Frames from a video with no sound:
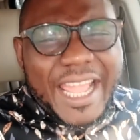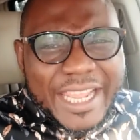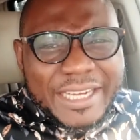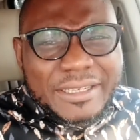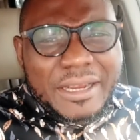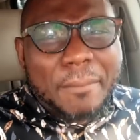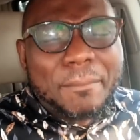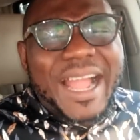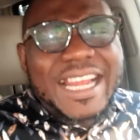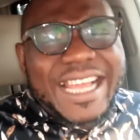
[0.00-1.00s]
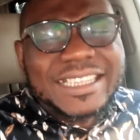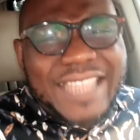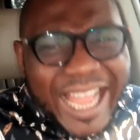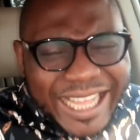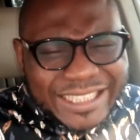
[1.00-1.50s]
In my late
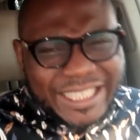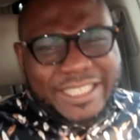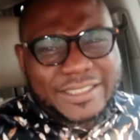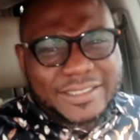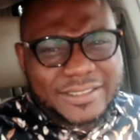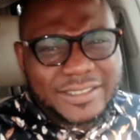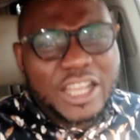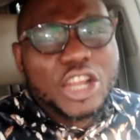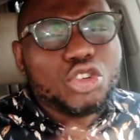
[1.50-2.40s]
30s,